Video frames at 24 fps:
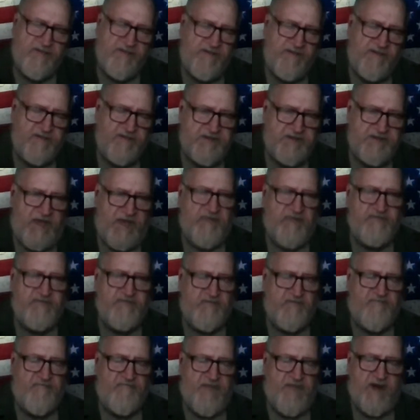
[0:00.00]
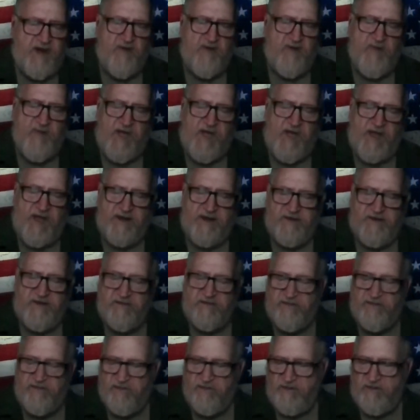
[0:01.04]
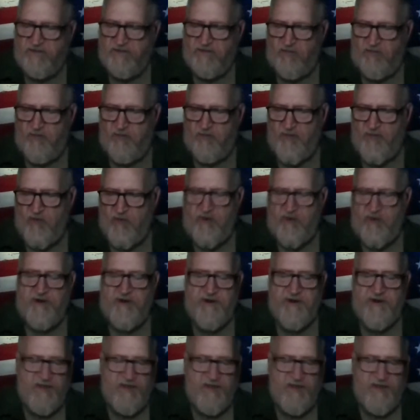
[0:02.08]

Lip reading: the town's on fire behind the reporter.